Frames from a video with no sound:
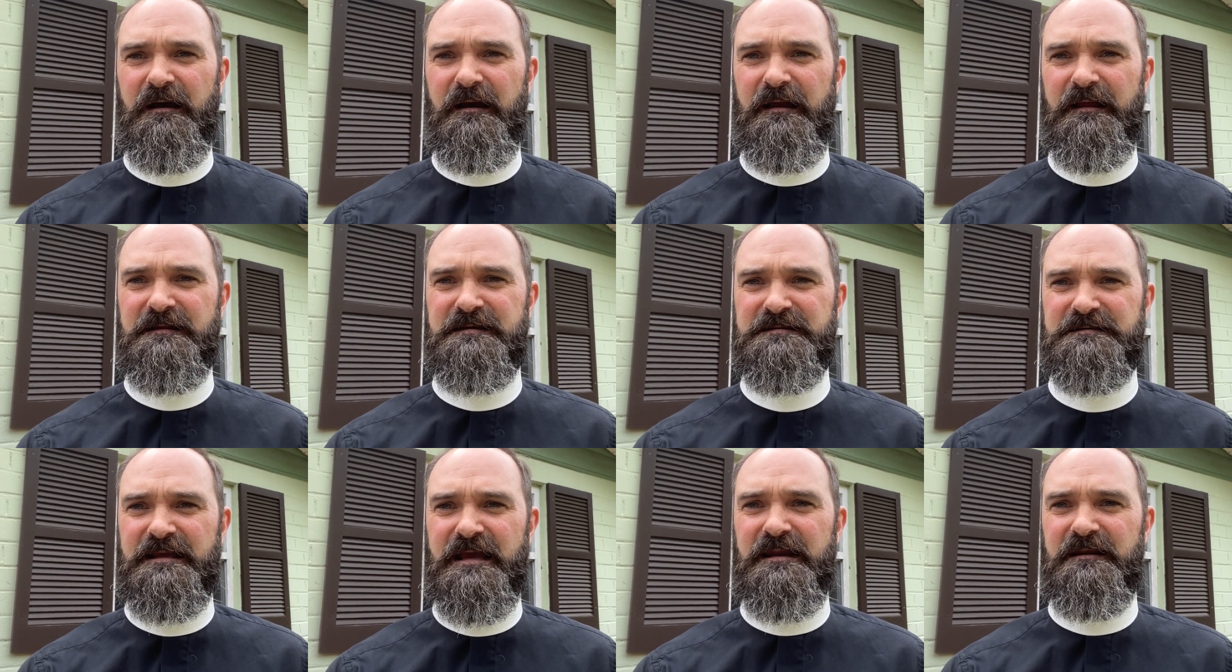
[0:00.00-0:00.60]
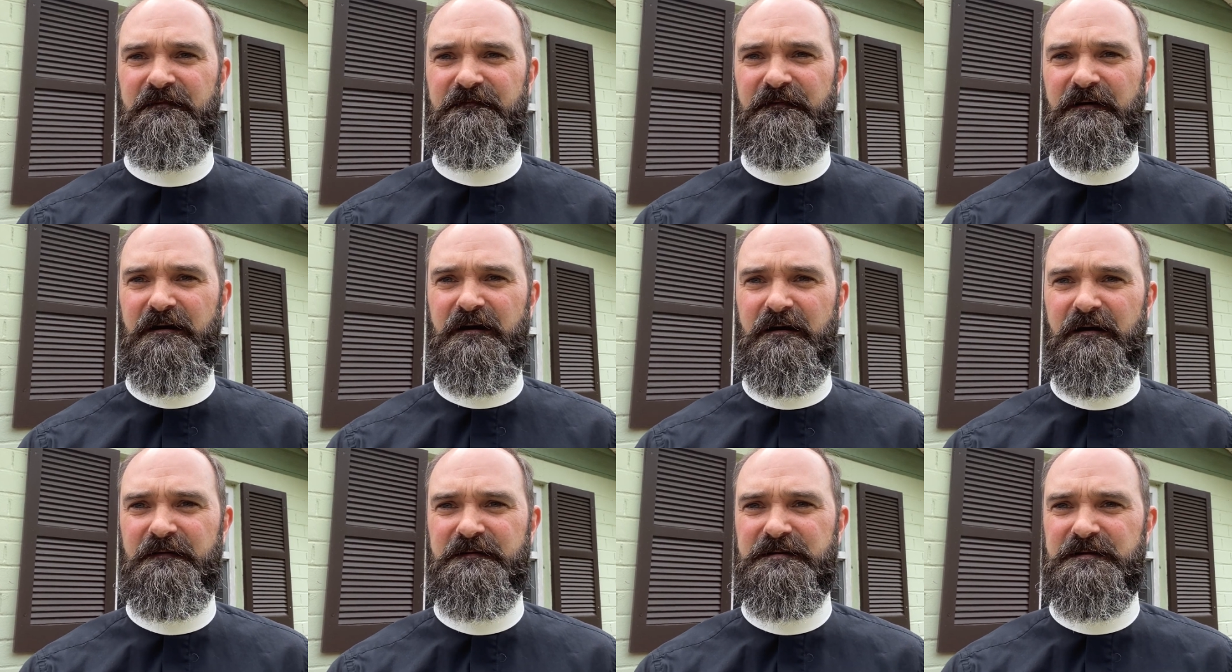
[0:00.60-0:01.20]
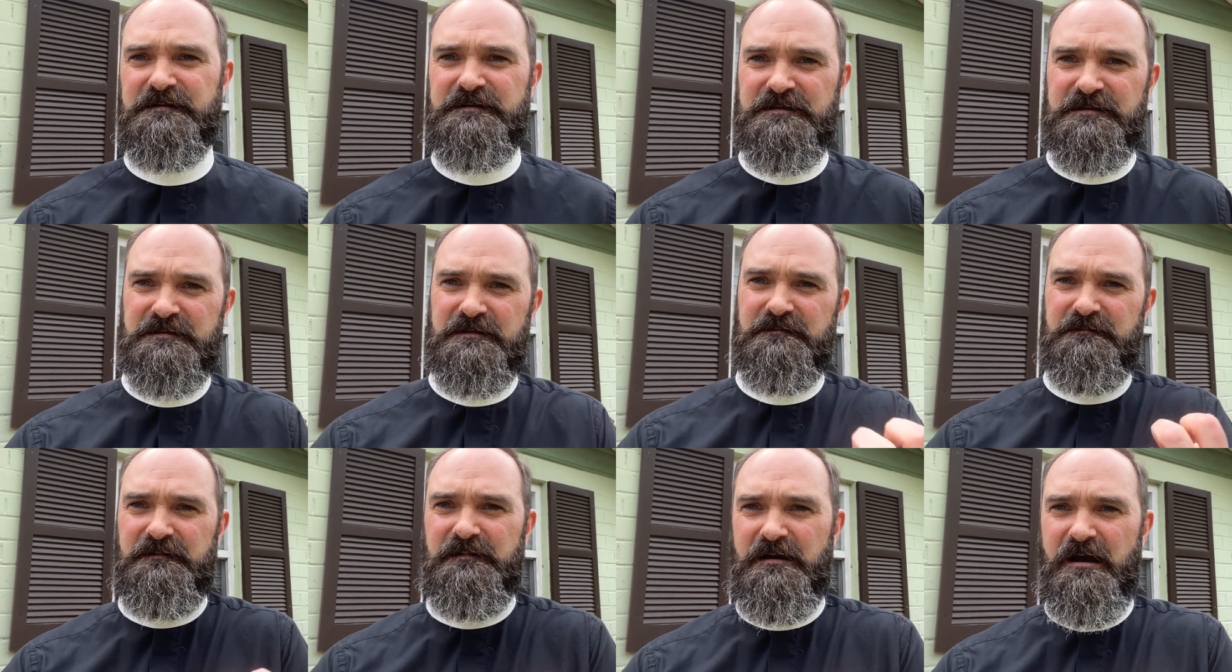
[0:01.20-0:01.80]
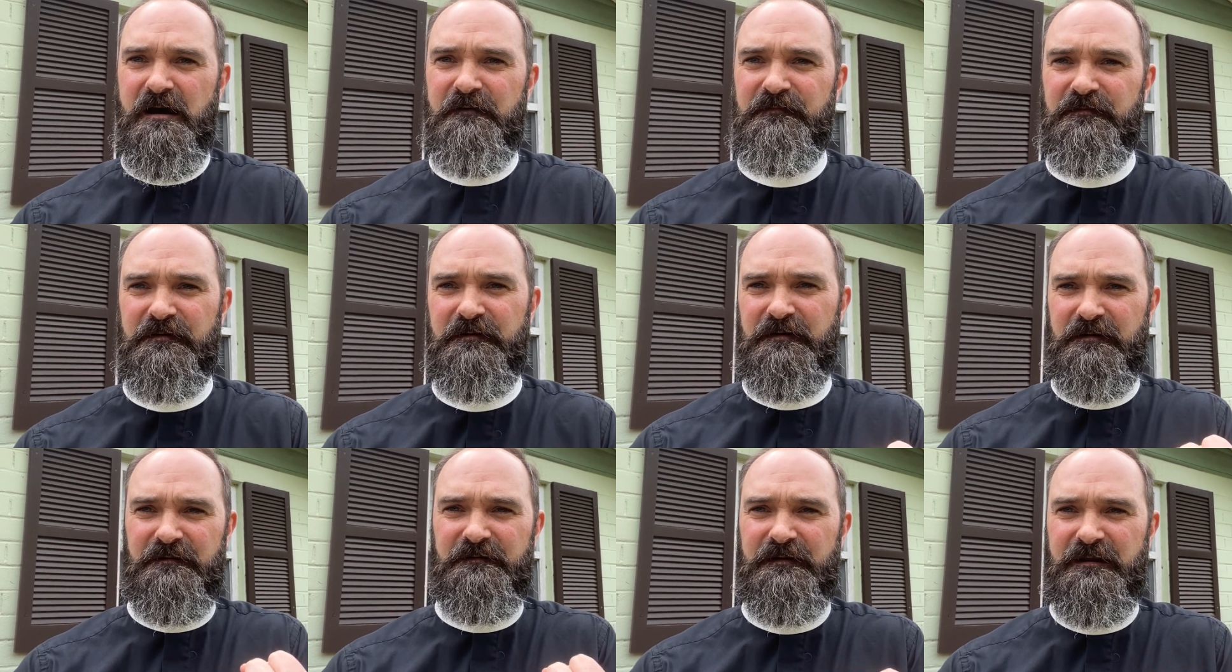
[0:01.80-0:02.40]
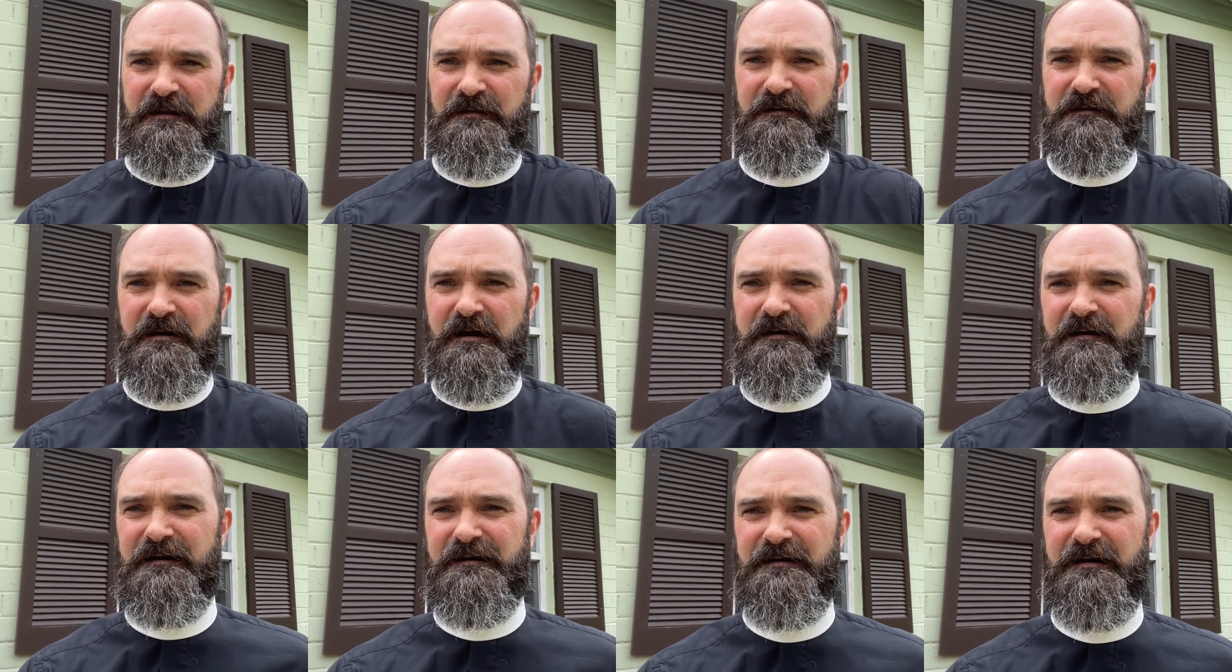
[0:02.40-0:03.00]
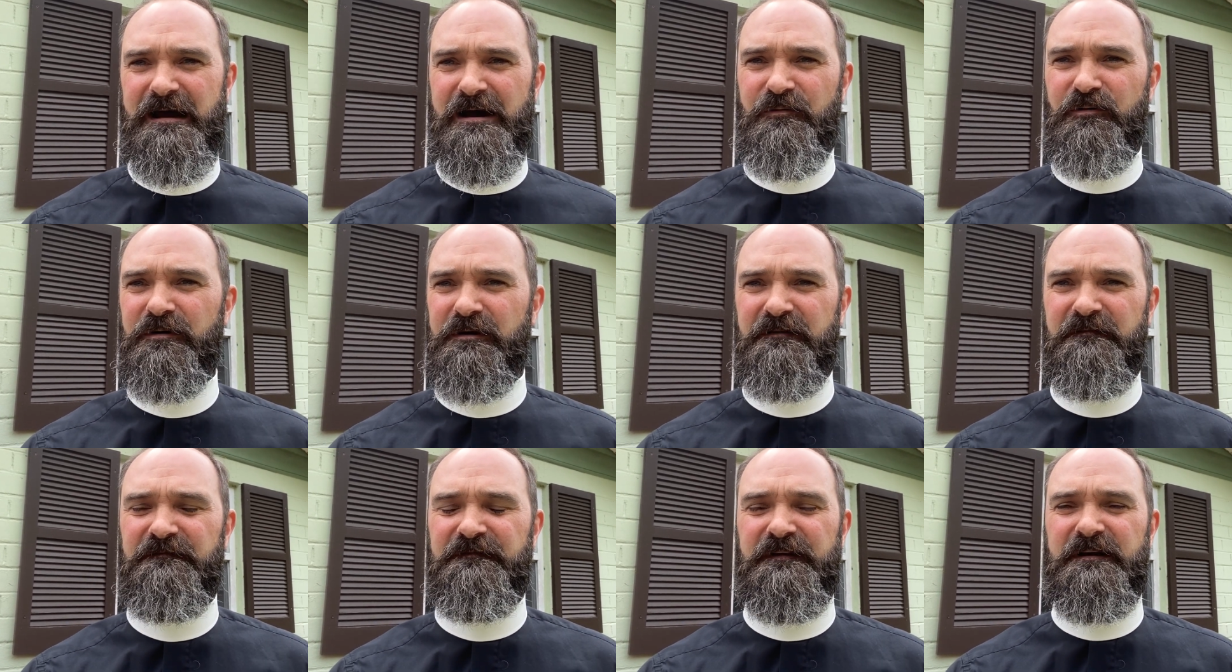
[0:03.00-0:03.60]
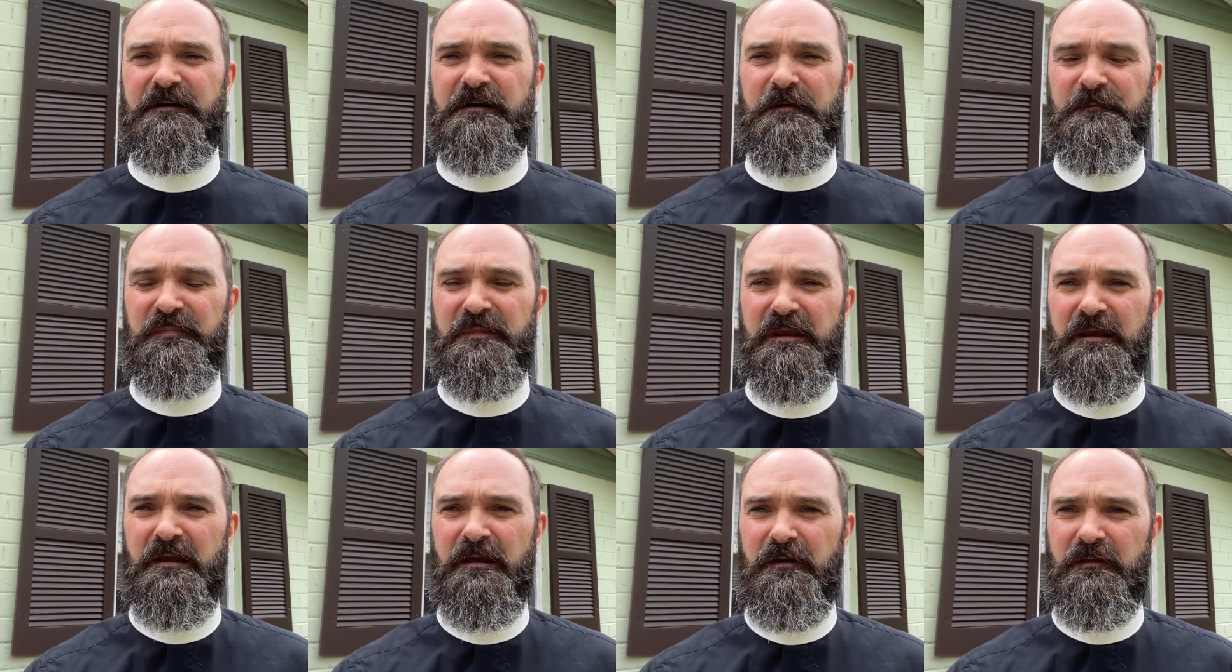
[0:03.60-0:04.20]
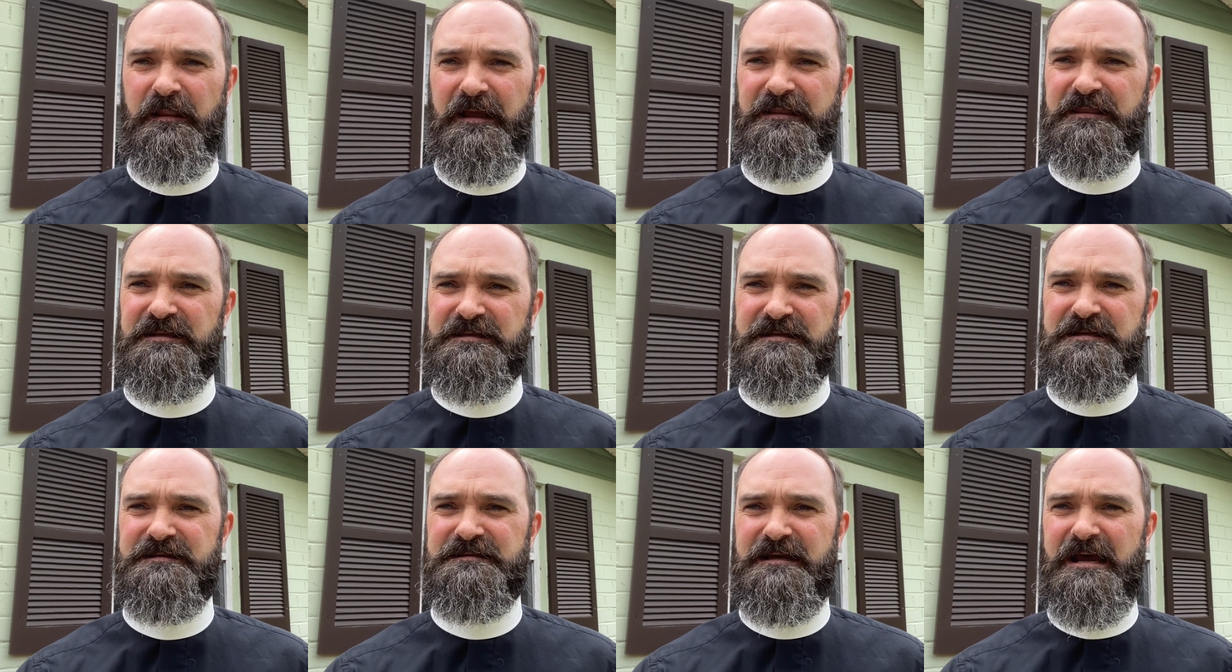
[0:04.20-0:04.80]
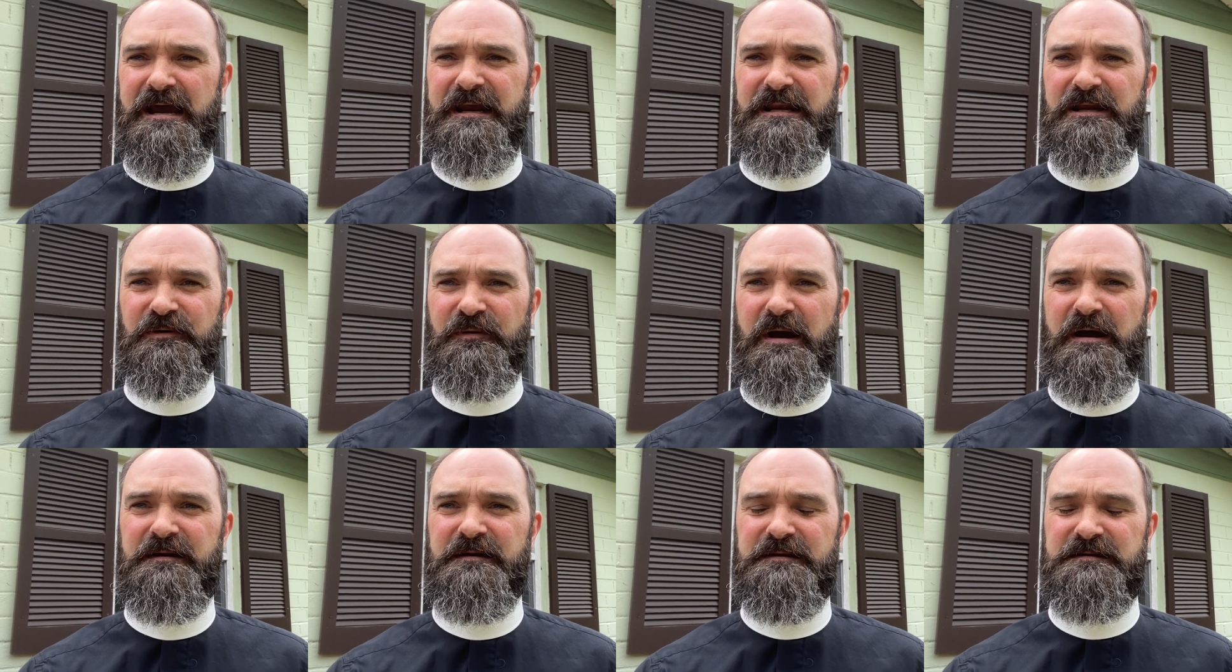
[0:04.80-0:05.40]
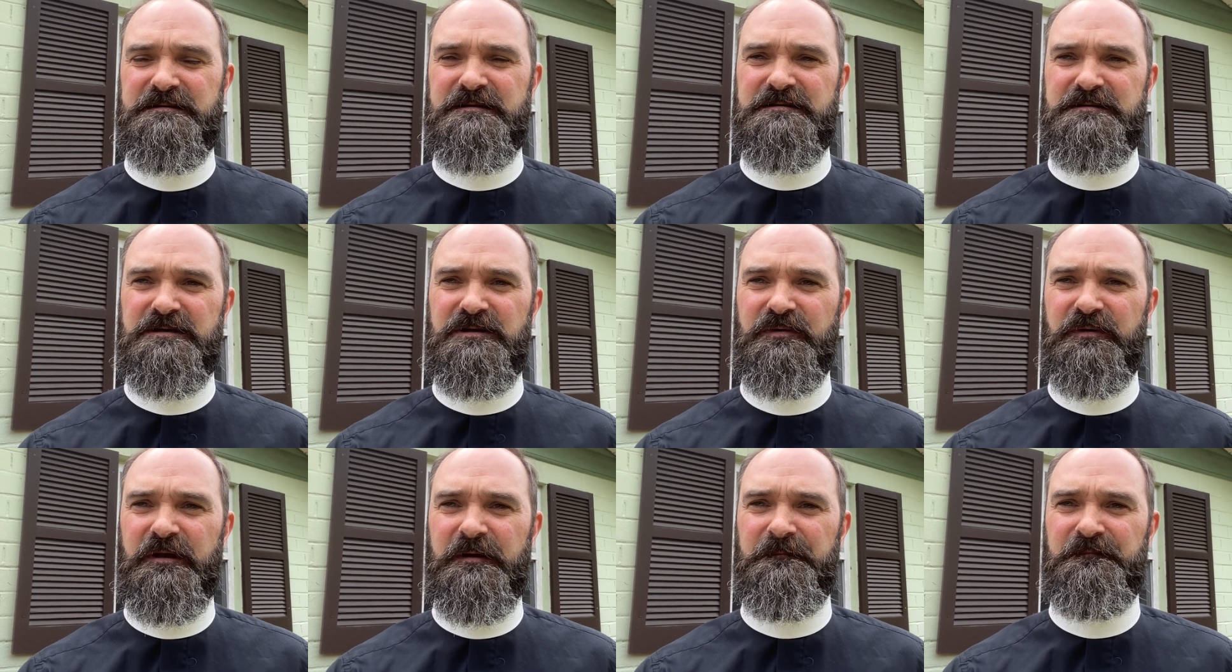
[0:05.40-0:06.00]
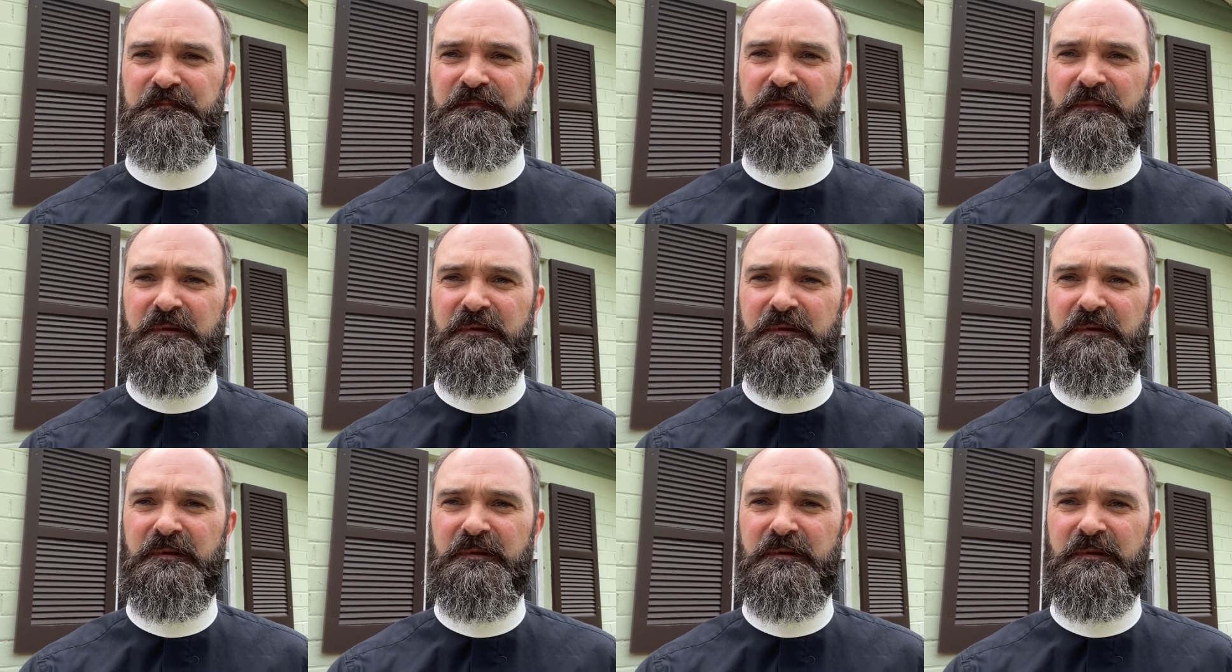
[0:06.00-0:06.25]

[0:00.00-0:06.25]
instead of to just hover and cower in fear like the society around us is doing.